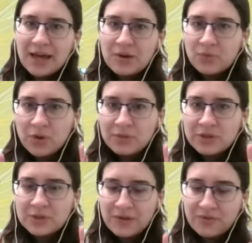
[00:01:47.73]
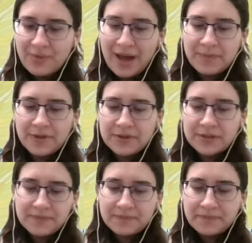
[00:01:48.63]
and wool, which is made from
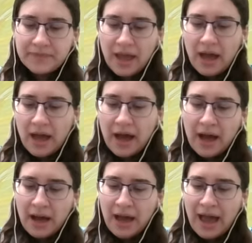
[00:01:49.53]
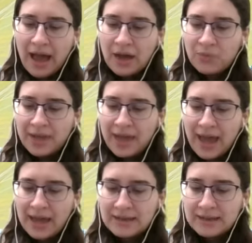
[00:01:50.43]
animals. And we
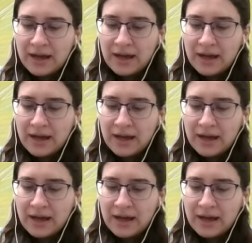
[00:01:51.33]
can't